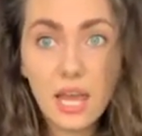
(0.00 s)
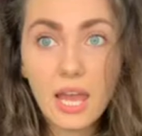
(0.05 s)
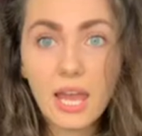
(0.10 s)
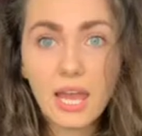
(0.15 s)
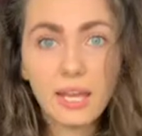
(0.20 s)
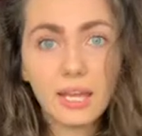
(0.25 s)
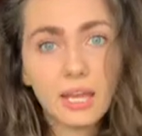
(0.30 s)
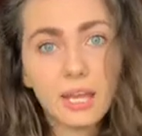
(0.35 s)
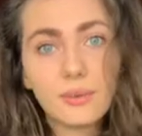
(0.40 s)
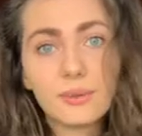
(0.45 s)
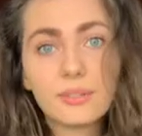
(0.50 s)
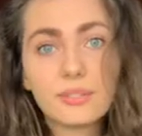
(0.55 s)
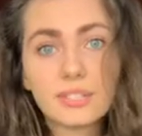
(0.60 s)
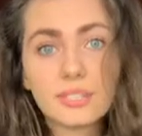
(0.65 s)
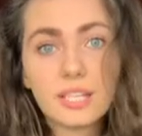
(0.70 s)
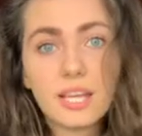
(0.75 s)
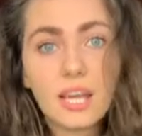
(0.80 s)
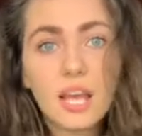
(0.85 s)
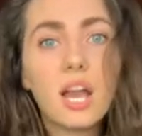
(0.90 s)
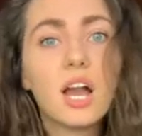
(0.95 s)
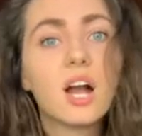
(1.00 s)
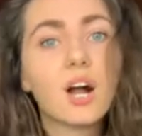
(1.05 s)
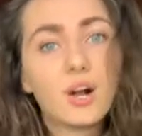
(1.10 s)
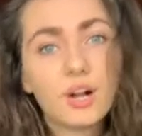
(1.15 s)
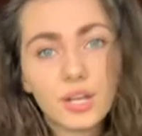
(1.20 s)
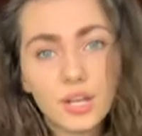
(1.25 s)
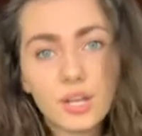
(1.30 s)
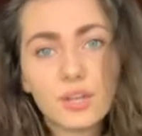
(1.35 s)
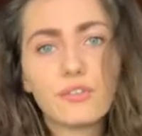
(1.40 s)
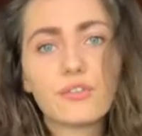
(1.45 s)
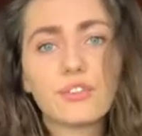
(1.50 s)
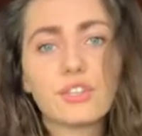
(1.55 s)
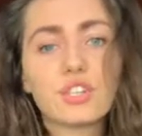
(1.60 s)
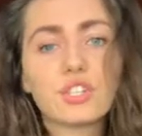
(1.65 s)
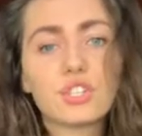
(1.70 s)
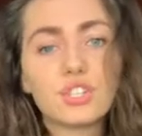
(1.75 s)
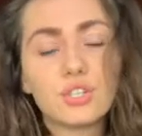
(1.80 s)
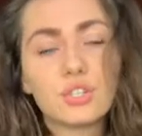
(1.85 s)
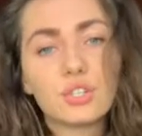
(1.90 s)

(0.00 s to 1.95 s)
and he will say, okay, you finish